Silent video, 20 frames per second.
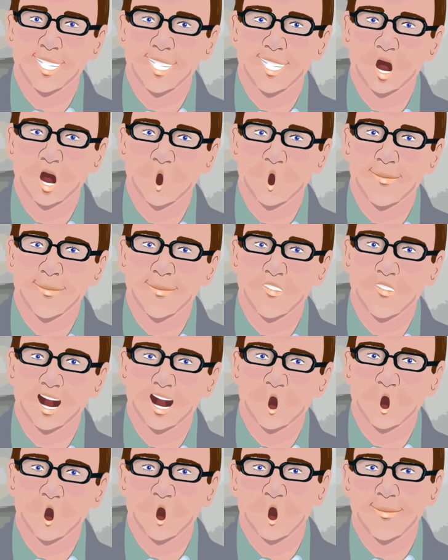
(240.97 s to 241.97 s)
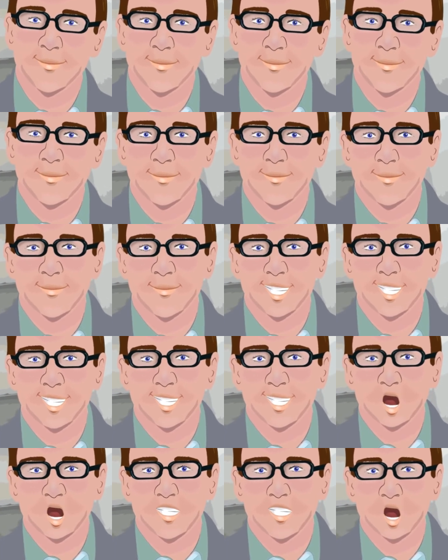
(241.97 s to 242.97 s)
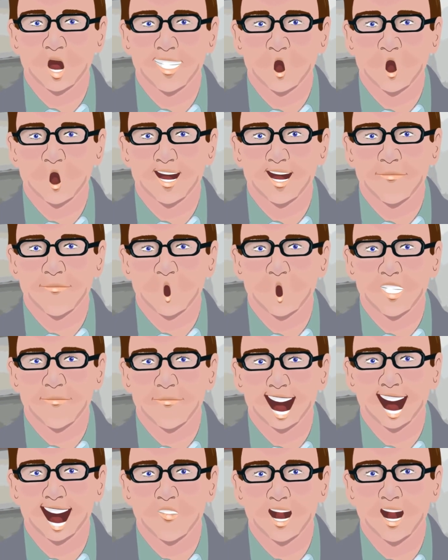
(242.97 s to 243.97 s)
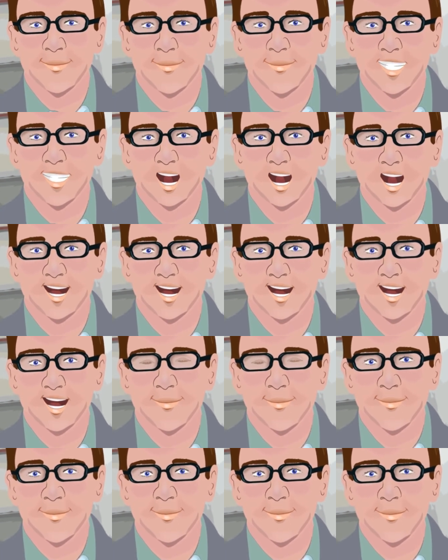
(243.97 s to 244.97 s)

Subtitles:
End of poem. This recording is in the public domain.